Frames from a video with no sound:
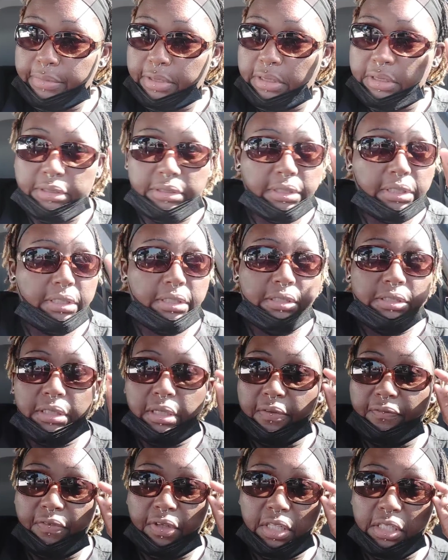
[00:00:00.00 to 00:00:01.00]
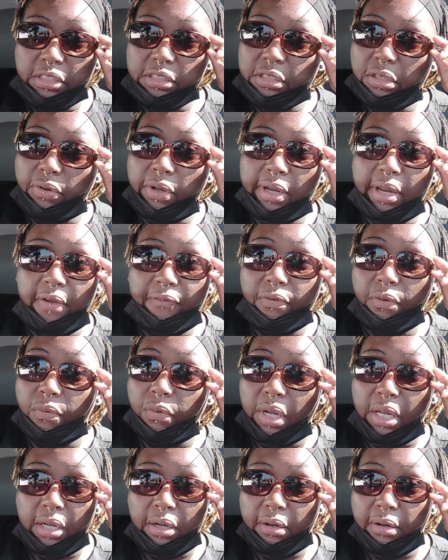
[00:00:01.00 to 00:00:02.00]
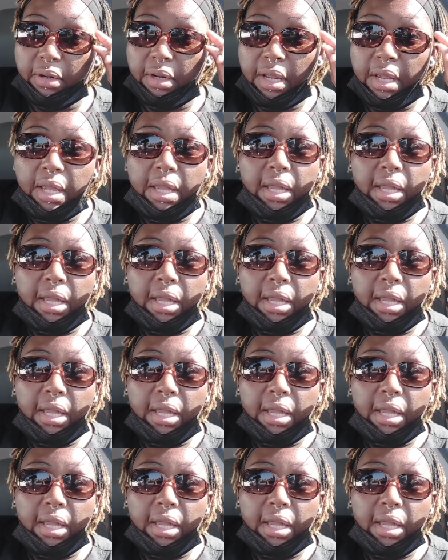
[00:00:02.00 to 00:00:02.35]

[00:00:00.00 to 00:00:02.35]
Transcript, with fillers: cause honey, it's convenience store everywhere.